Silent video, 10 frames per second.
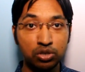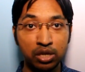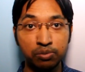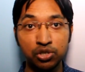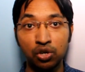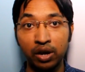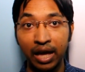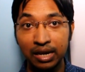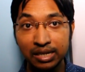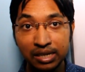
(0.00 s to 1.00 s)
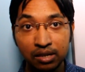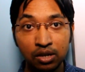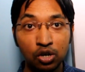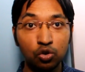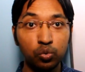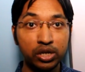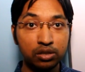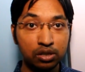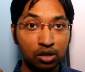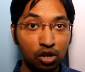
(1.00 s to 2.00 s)
receptor allele
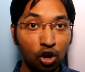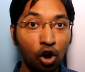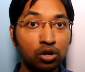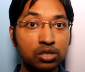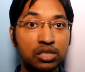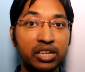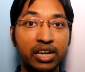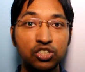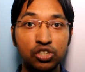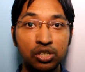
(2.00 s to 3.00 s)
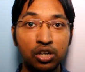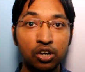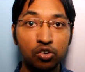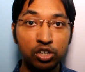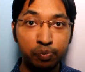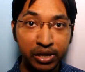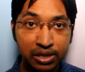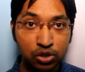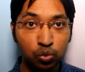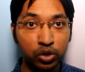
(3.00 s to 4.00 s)
with long CAG
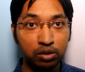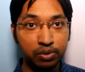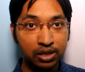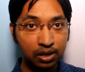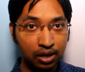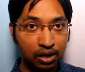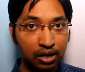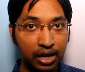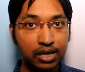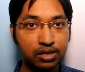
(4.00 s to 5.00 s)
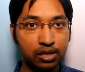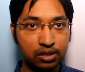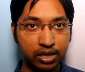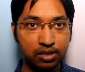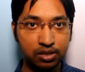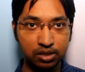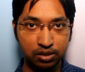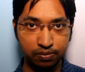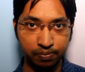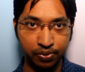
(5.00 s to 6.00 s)
repeats will be less
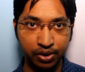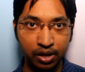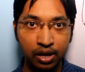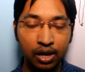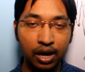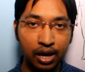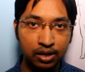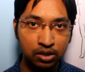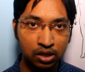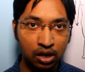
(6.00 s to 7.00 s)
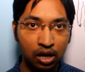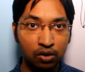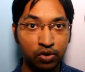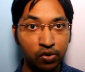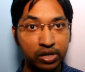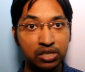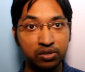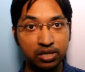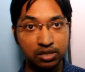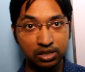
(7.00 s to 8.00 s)
sensitive. And a very
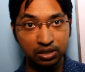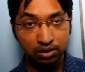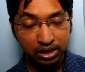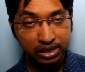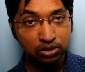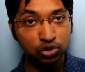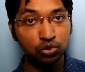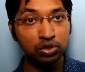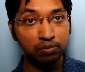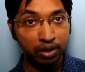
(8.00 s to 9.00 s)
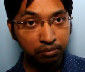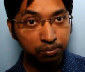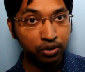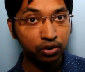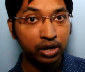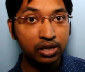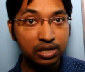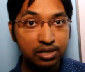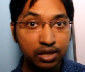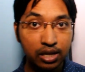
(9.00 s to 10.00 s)
interesting thing to remember
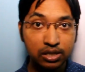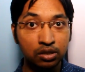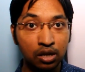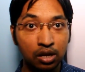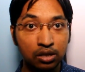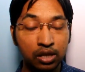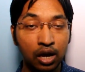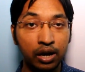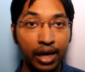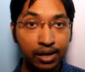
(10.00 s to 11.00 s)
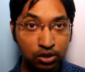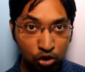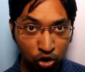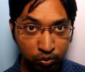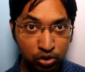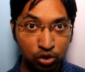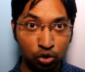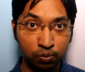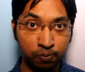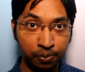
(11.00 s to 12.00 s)
is that the X
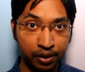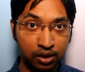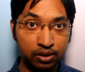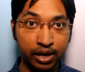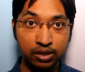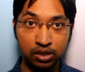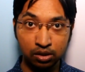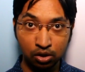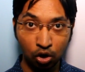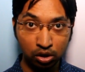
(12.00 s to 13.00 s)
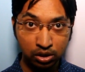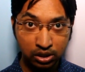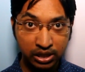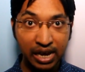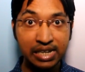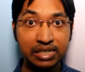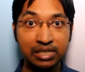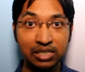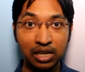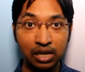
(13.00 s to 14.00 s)
chromosome that
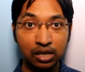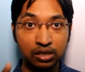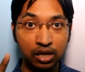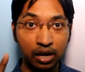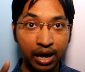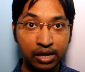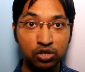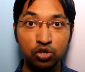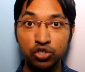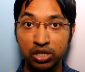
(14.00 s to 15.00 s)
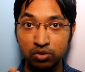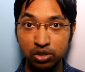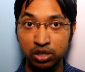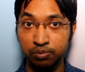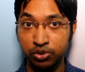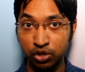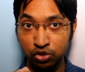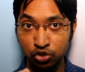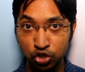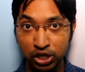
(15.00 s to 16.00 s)
contained the androgen
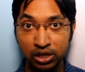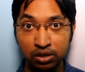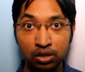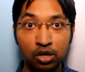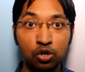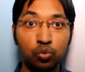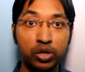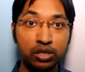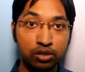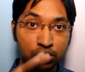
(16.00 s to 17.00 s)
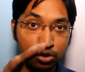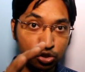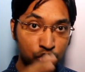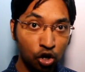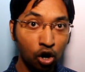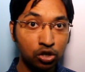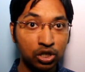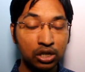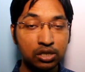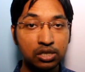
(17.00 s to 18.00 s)
receptor gene with short
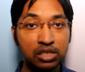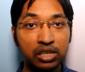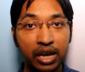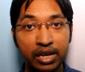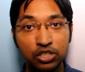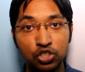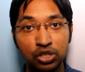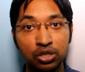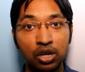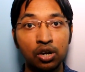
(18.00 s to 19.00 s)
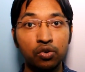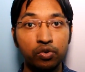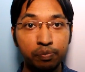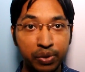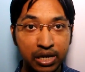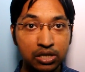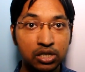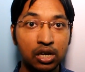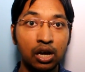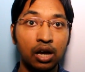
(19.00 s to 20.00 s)
CAG repeat